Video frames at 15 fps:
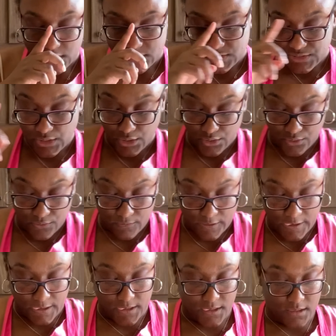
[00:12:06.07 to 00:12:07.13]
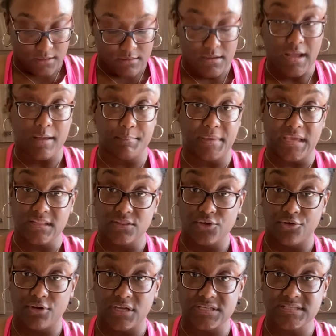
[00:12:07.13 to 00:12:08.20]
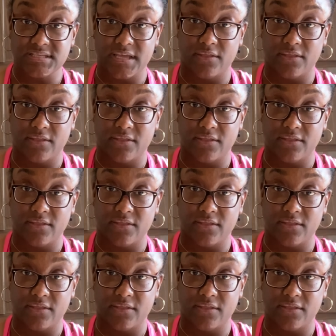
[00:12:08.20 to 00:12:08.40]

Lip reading: So I baked the crust